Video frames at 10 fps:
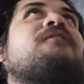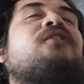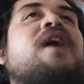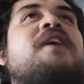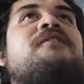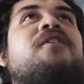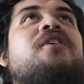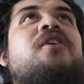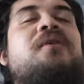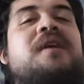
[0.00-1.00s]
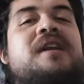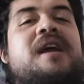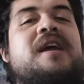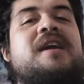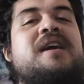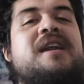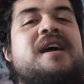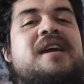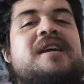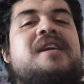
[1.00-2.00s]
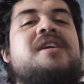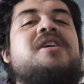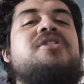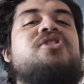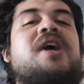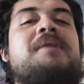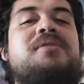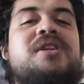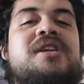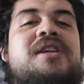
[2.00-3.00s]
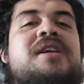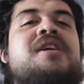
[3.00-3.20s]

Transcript: forever going like like contraption